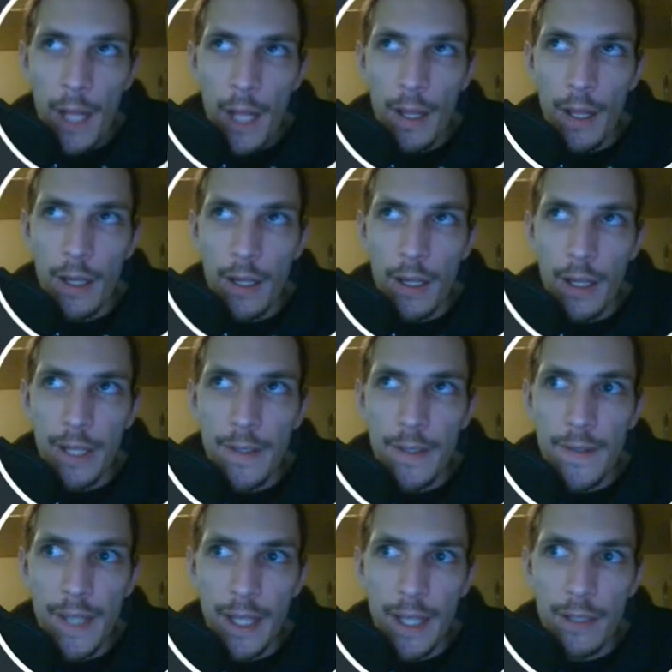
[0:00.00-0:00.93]

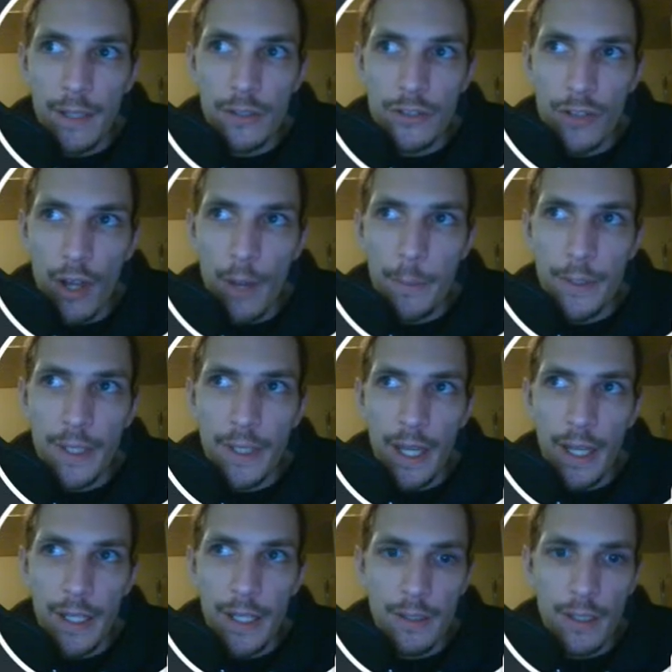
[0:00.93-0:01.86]
And then on top of
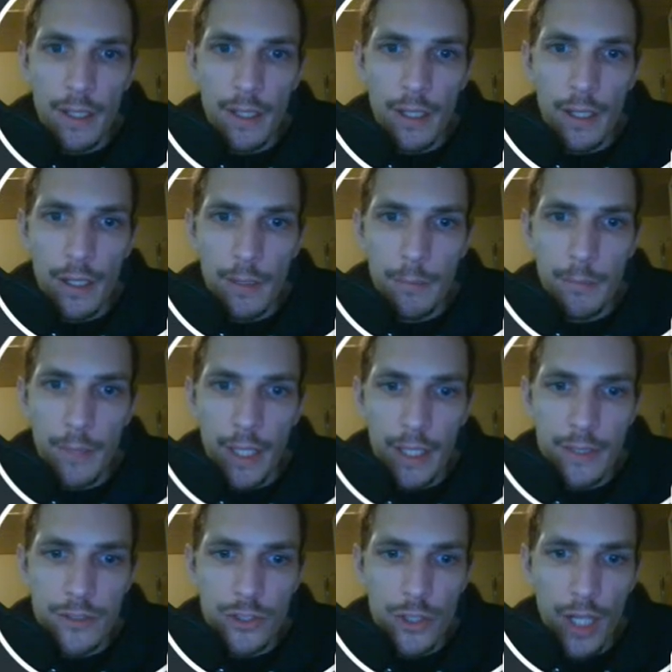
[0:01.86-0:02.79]
that,
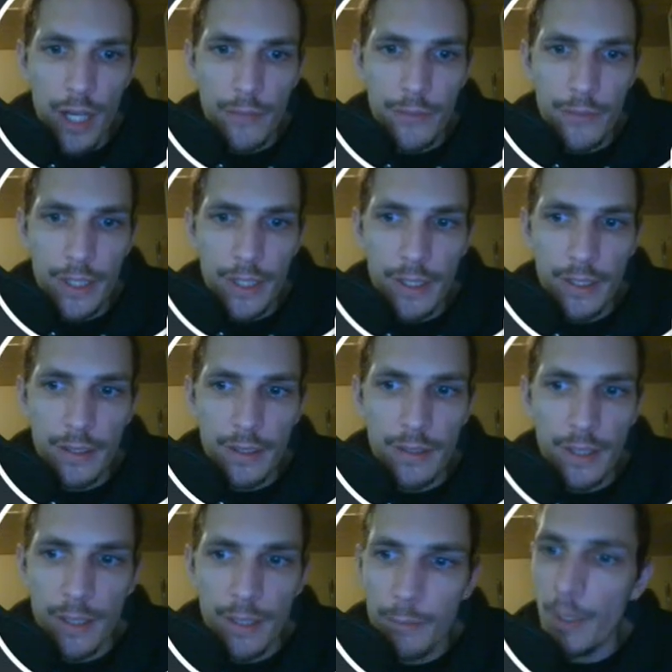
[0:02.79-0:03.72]
his traffic
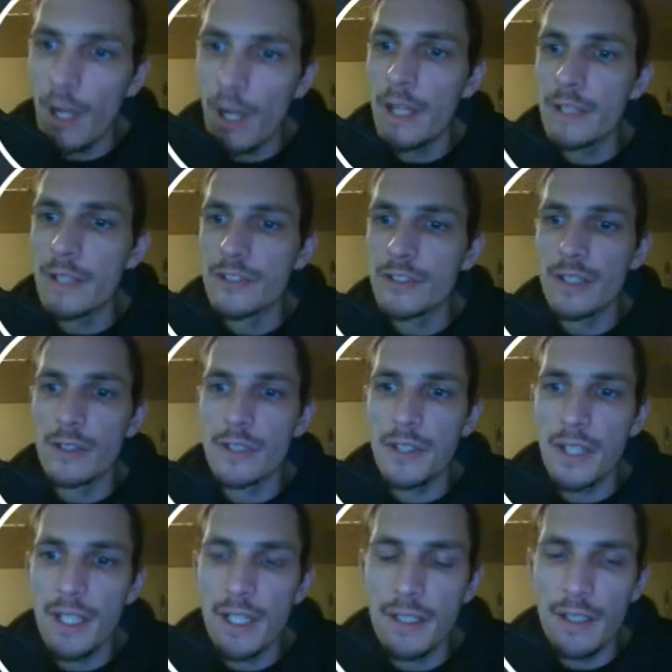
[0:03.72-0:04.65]
didn't buy a single
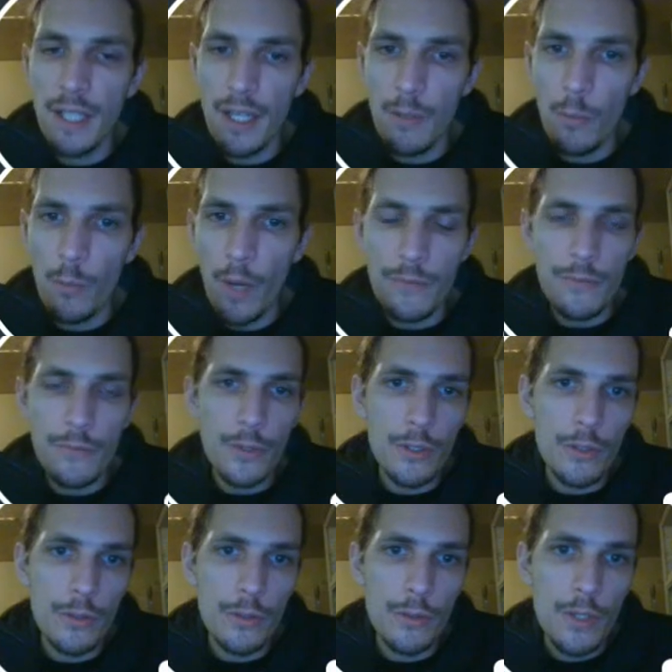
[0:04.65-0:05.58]
thing. They went
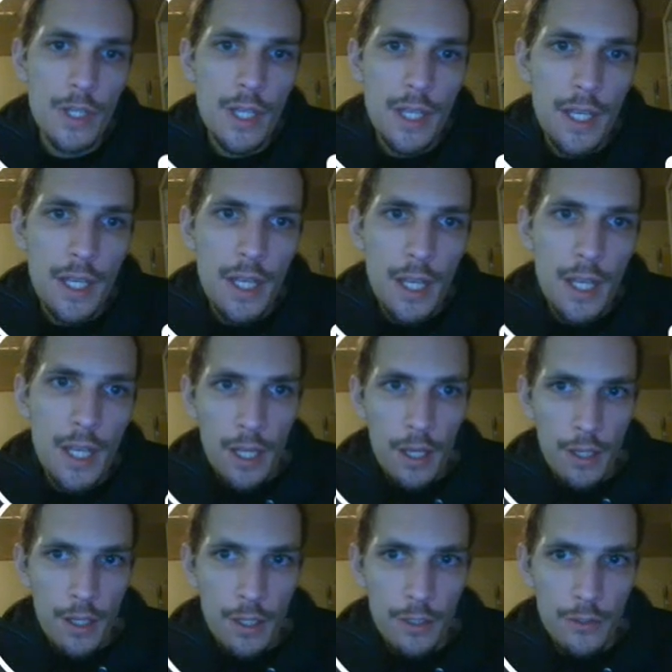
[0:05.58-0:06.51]
through
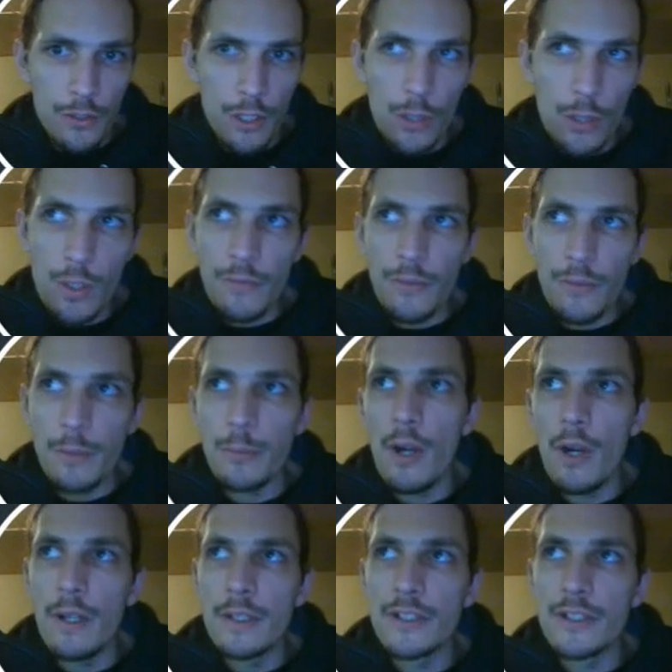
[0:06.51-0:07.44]
two different
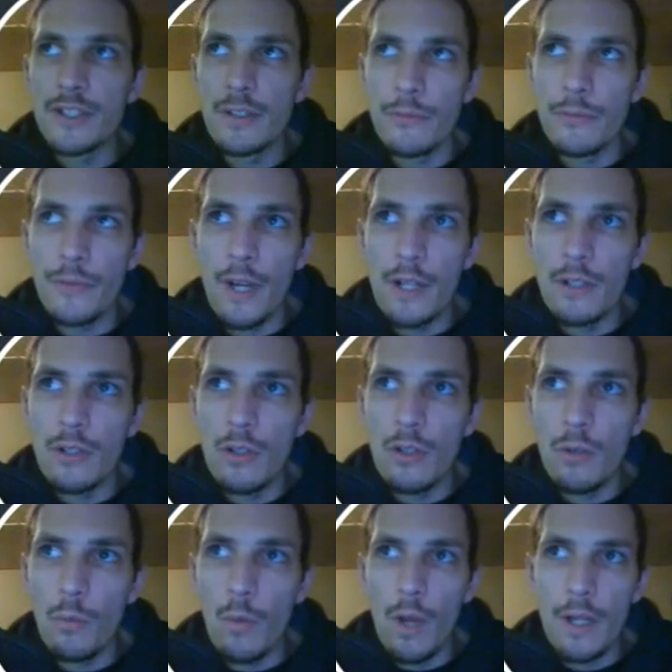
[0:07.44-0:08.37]
products of the
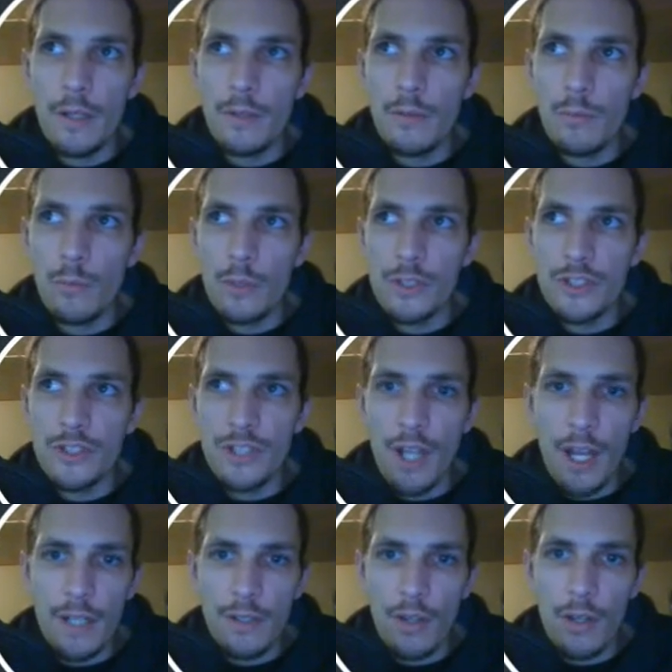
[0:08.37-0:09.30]
funnel. One was
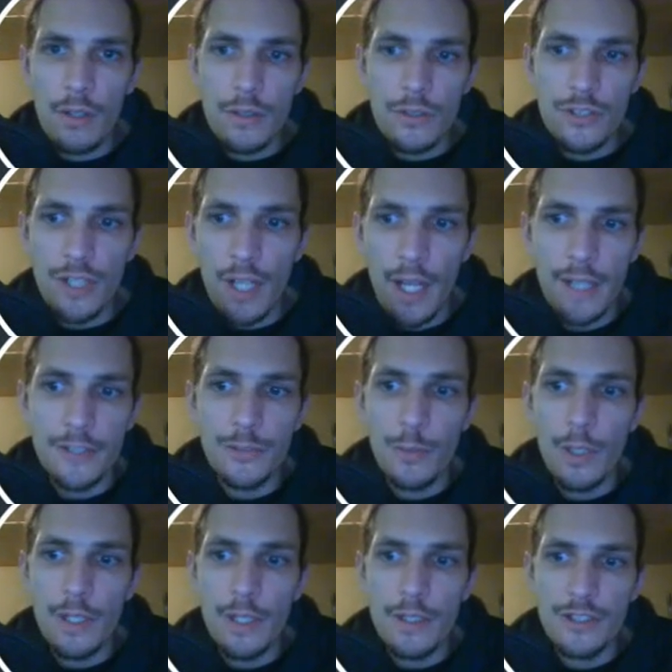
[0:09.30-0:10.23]
$9. The next
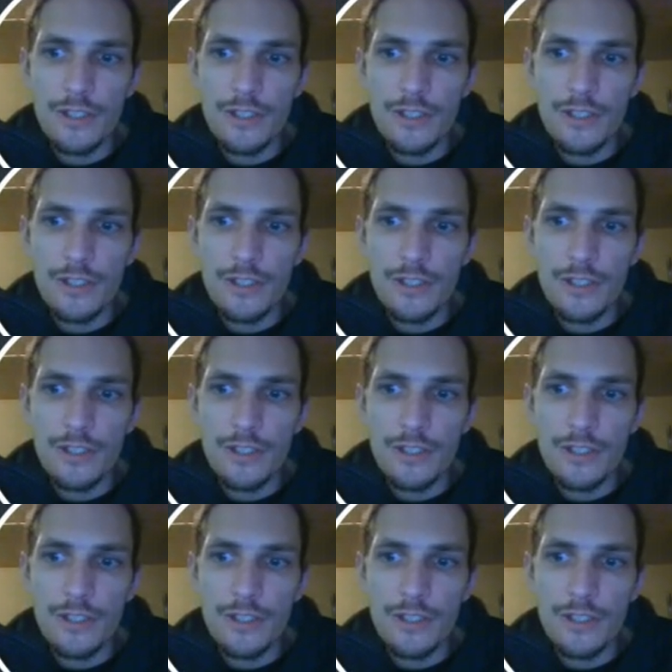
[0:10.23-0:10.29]
one is